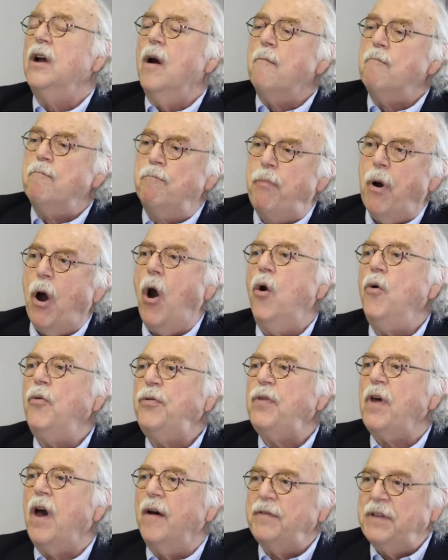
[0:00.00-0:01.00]

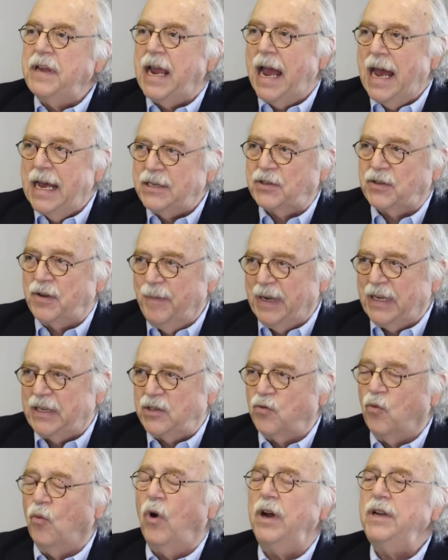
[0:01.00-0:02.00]
Both of the
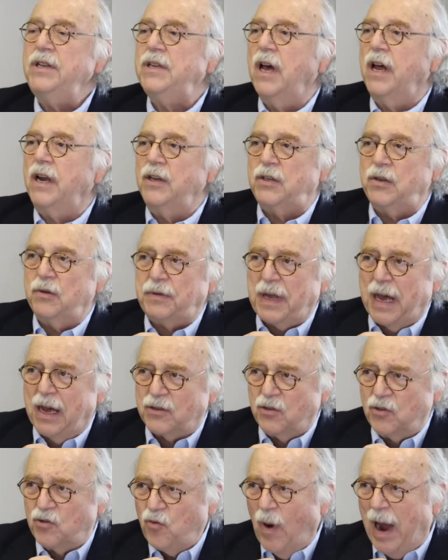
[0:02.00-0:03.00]
estimates, one done in
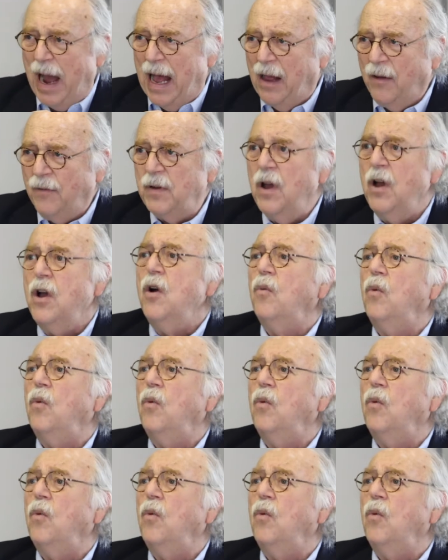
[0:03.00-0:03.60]
2012,